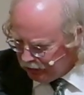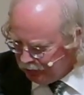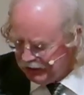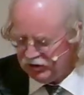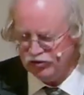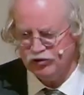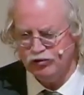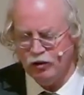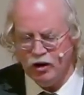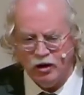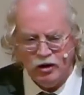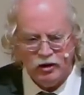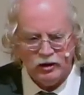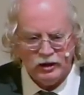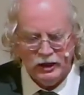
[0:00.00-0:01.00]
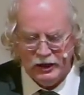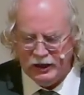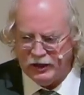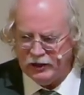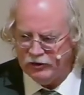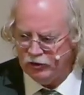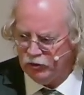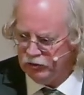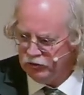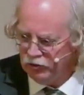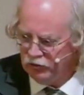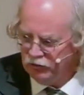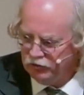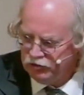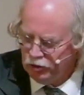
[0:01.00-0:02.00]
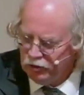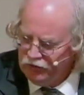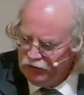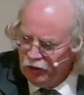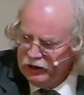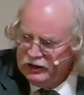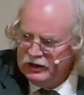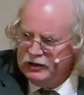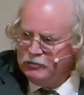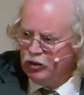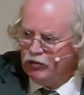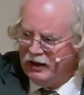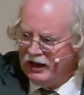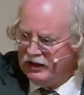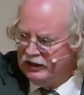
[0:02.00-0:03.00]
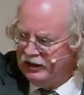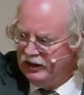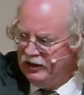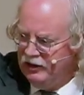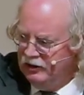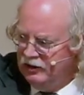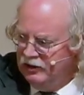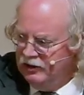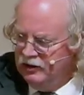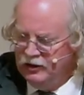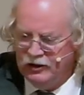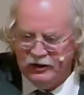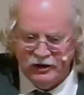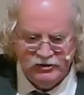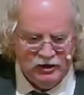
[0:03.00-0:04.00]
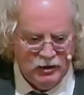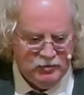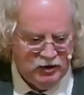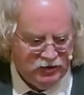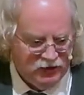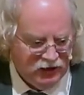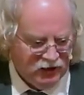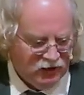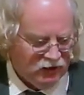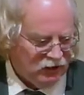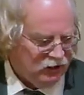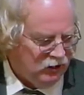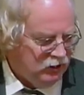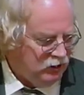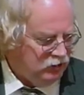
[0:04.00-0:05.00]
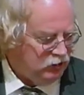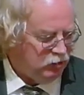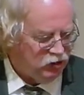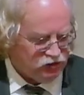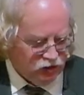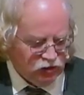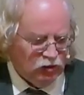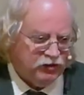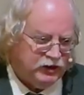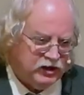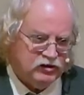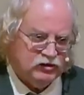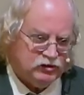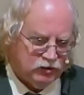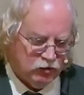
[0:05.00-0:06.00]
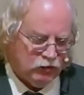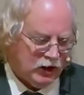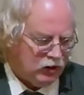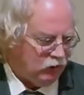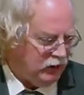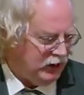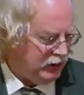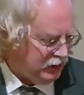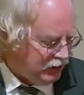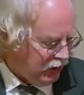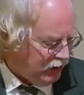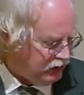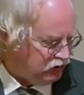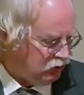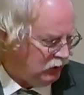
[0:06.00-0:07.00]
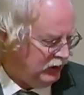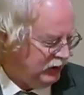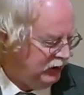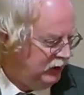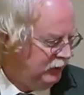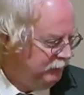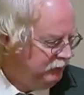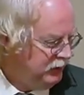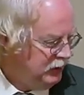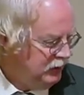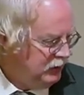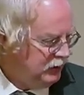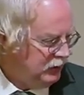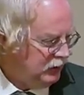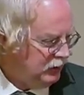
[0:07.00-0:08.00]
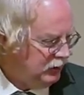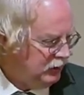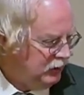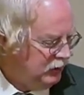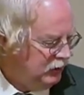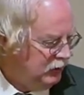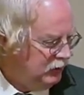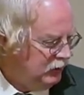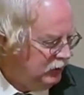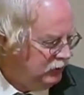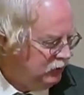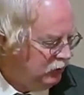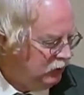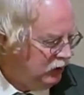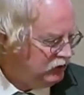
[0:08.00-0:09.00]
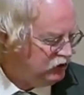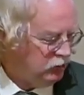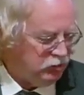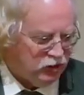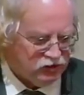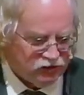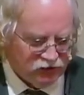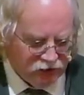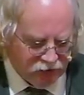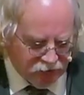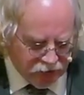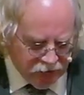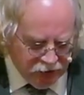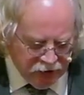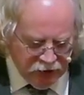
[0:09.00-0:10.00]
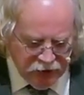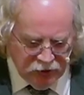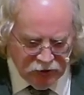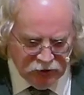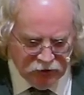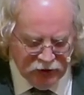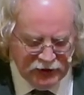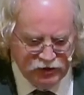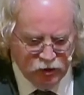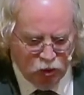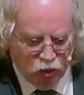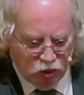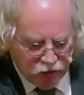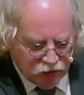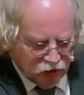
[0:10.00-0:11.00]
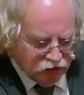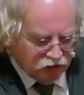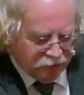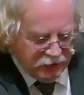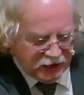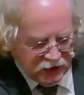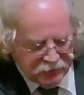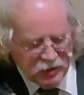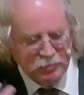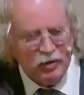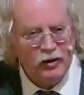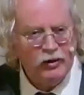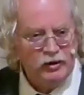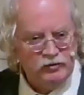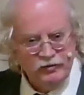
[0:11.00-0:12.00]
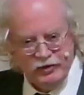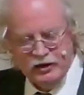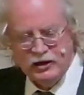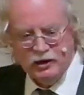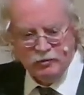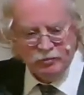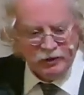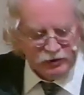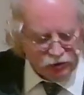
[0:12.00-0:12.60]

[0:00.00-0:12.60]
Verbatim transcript: be strong and they're, they're, to avoid immorality and that type of thing. They're supposed to do things the right way, God's way. Uh, and they're not supposed to let the world become a part of them, but